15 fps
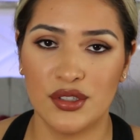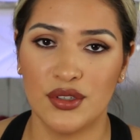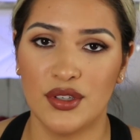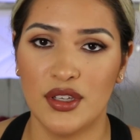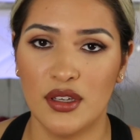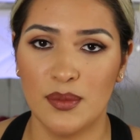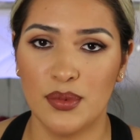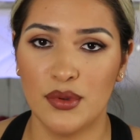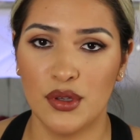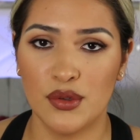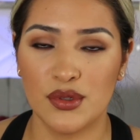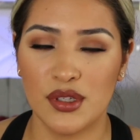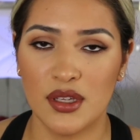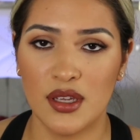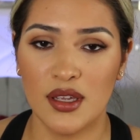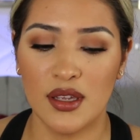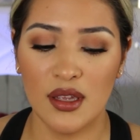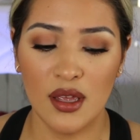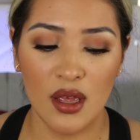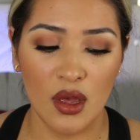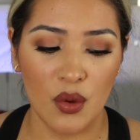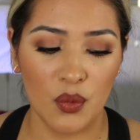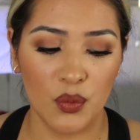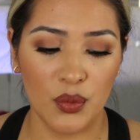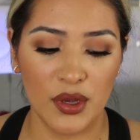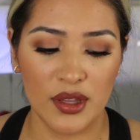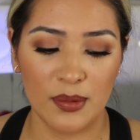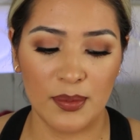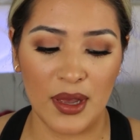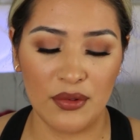to keep using it
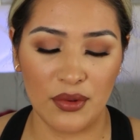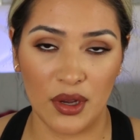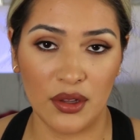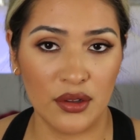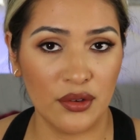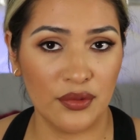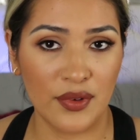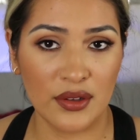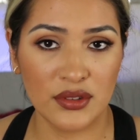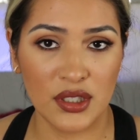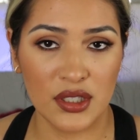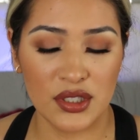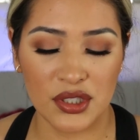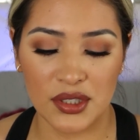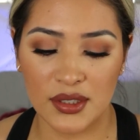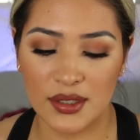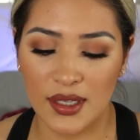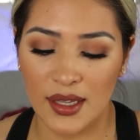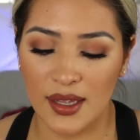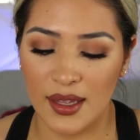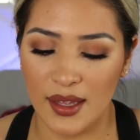with my regular foundation,